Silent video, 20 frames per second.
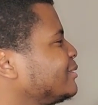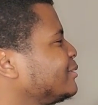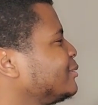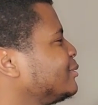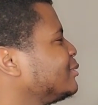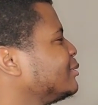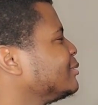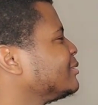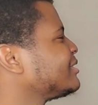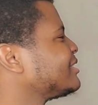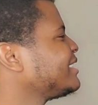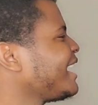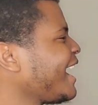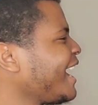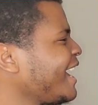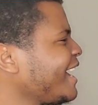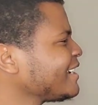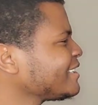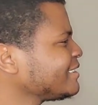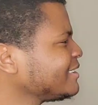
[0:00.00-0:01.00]
Ooh, see,
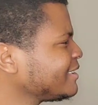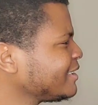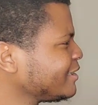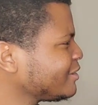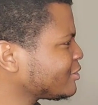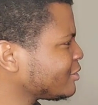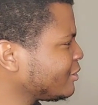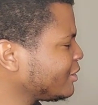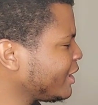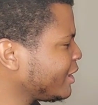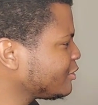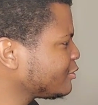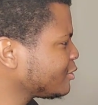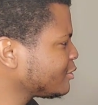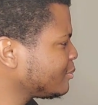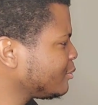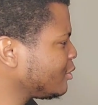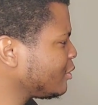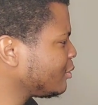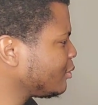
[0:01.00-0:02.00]
I actually think Sohyang's
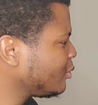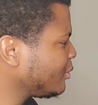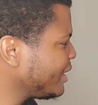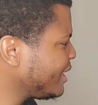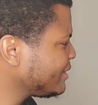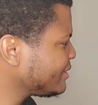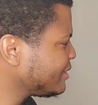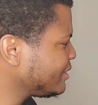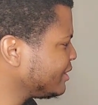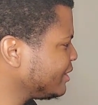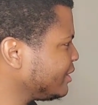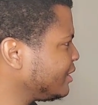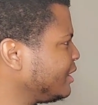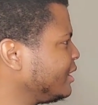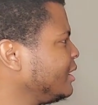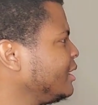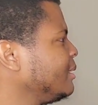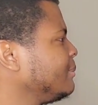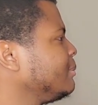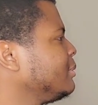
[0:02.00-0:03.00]
was more resonant,
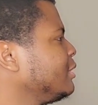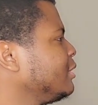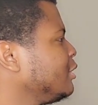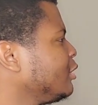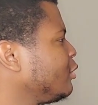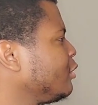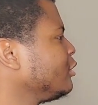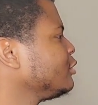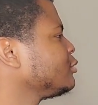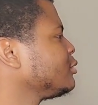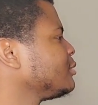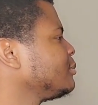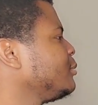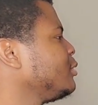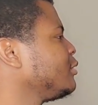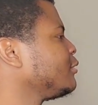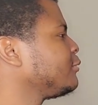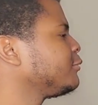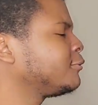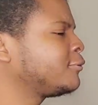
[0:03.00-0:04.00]
but Lord's was
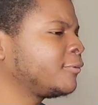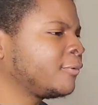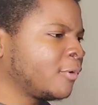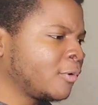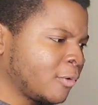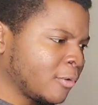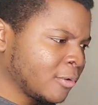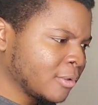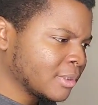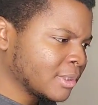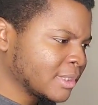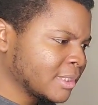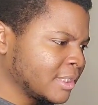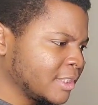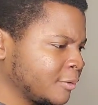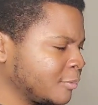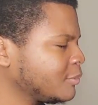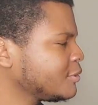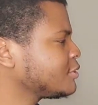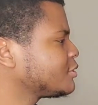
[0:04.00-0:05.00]
more full.
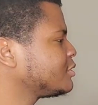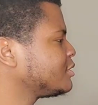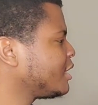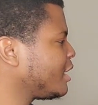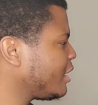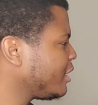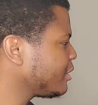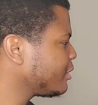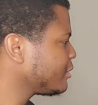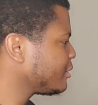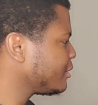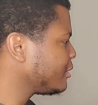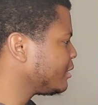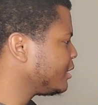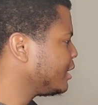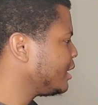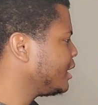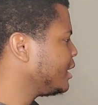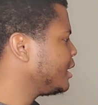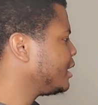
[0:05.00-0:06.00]
It was
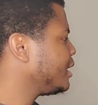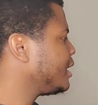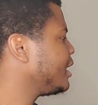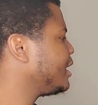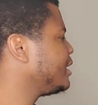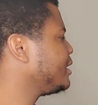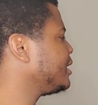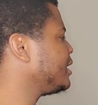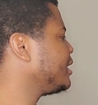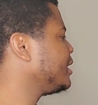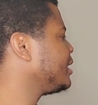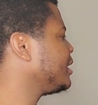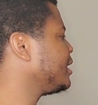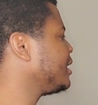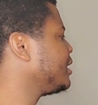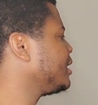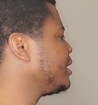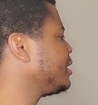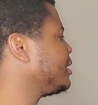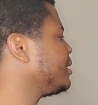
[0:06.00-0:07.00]
darker and and,
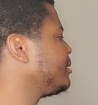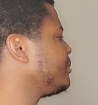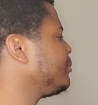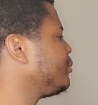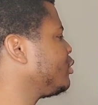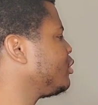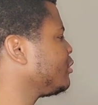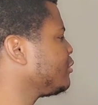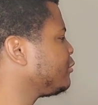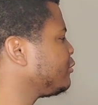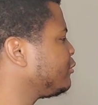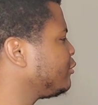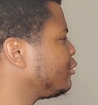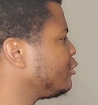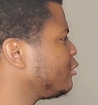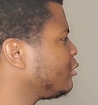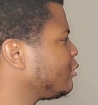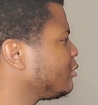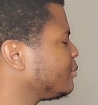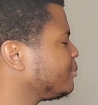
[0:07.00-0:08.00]
and, and more
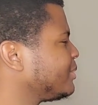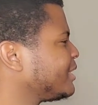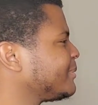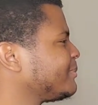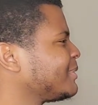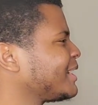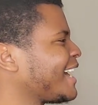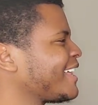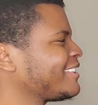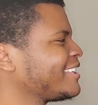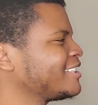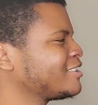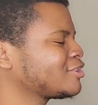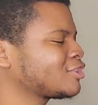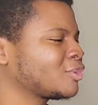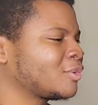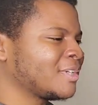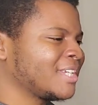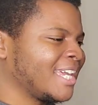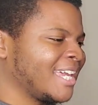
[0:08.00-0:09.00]
full, but but I think
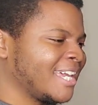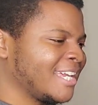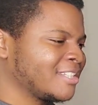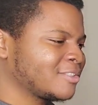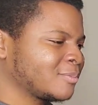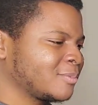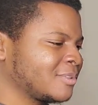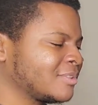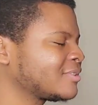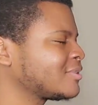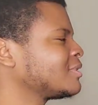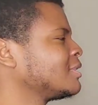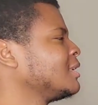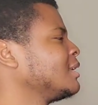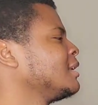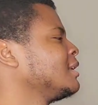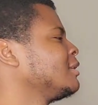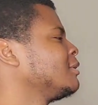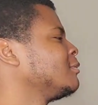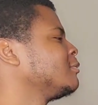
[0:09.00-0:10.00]
Sohyang's was
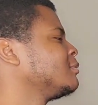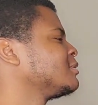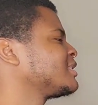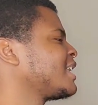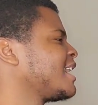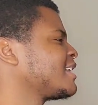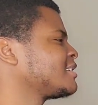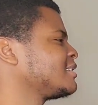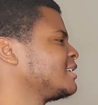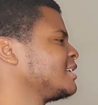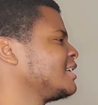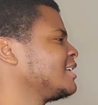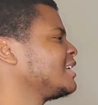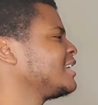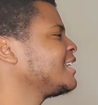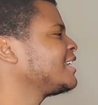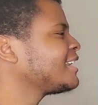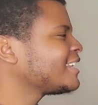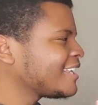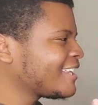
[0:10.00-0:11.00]
was actually
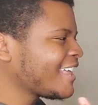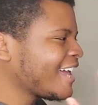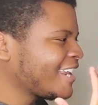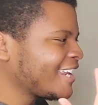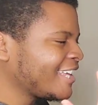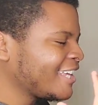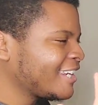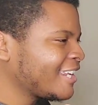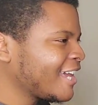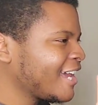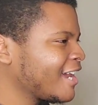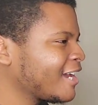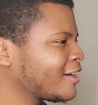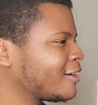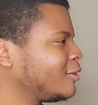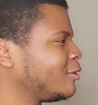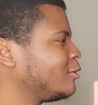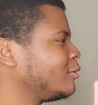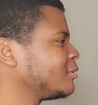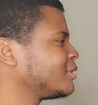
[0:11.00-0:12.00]
it it that it
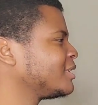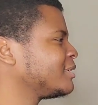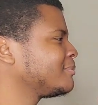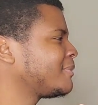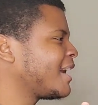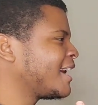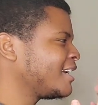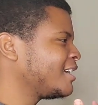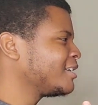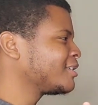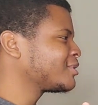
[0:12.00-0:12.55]
echoed in my